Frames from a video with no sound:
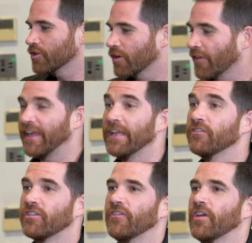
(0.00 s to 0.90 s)
would you rather
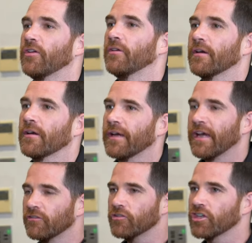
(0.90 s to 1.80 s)
interview
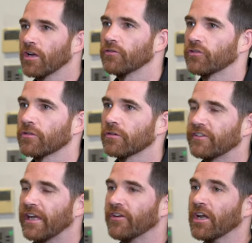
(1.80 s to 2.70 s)
Andrew Jones or
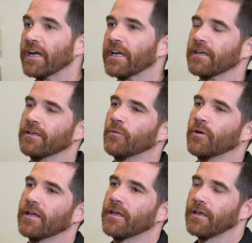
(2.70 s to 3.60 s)
David Icke, and
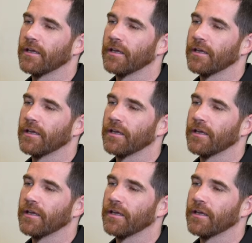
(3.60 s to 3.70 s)
why?